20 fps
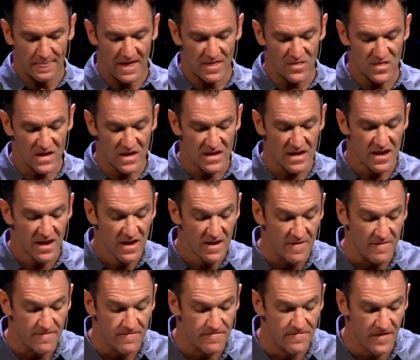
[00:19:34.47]
and then
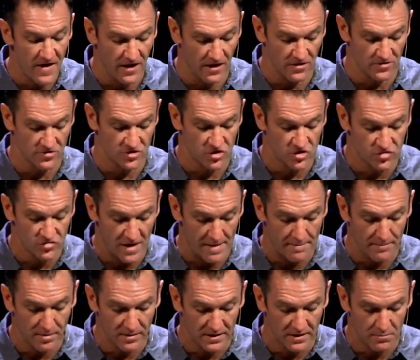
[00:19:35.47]
he fell
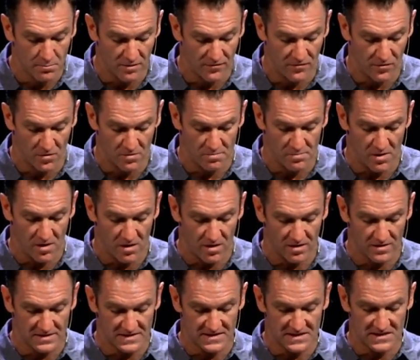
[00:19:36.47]
trembling before
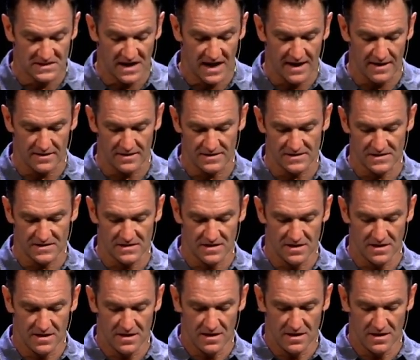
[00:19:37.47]
Paul and Silas.